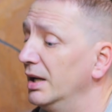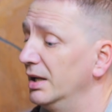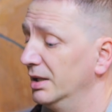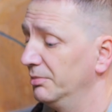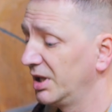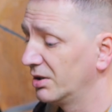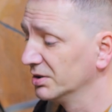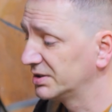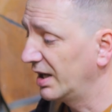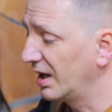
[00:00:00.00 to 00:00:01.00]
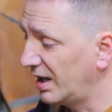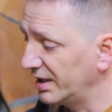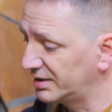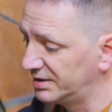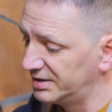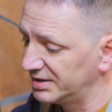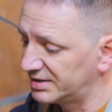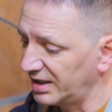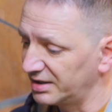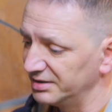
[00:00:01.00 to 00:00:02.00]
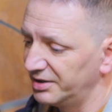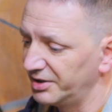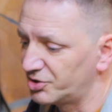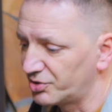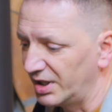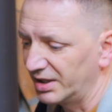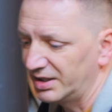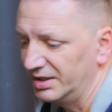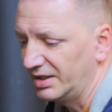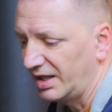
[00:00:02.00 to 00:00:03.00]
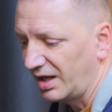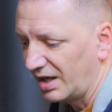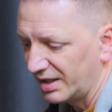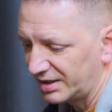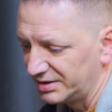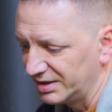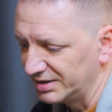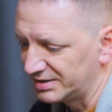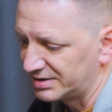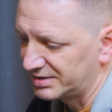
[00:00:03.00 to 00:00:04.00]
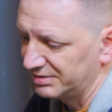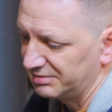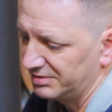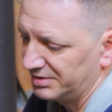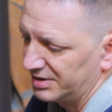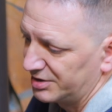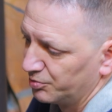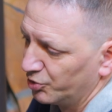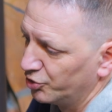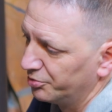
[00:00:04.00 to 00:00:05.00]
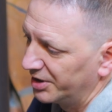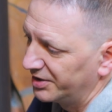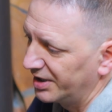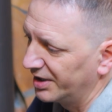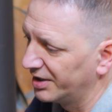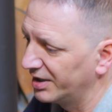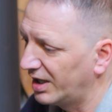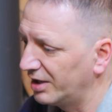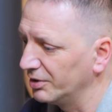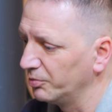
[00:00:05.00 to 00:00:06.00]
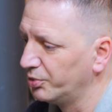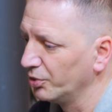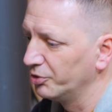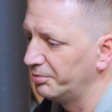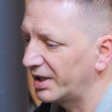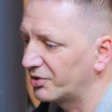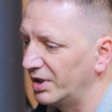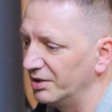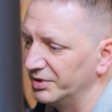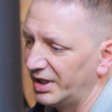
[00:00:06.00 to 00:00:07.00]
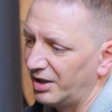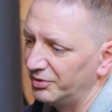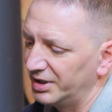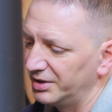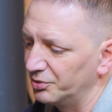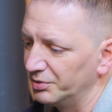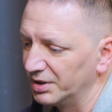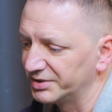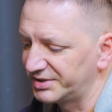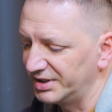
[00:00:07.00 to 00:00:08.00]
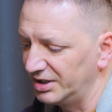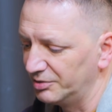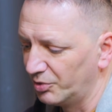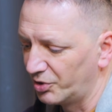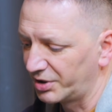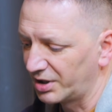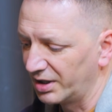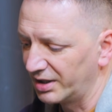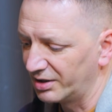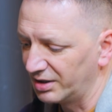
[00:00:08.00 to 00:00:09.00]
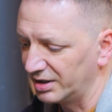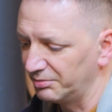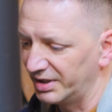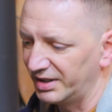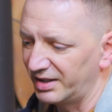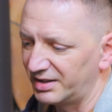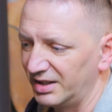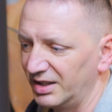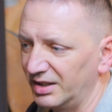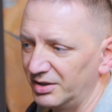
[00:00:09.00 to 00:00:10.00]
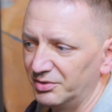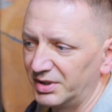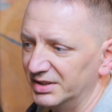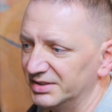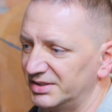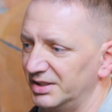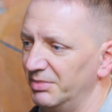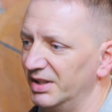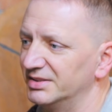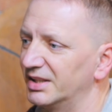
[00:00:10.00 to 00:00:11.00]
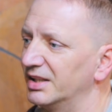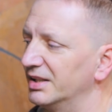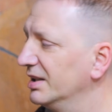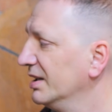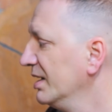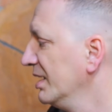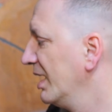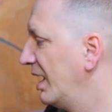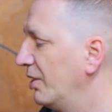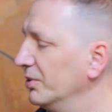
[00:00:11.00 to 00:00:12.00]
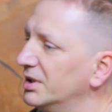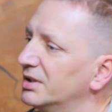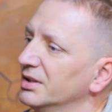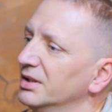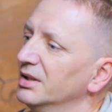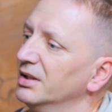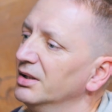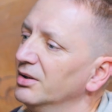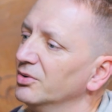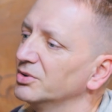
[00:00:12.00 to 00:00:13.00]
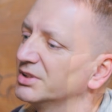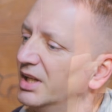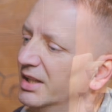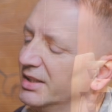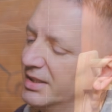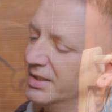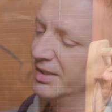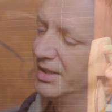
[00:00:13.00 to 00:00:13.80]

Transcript: because I liked this secondary trunk and I like this movement here. I will pull the background down and you will see it more clearly, but I think you can see basically how it looks like.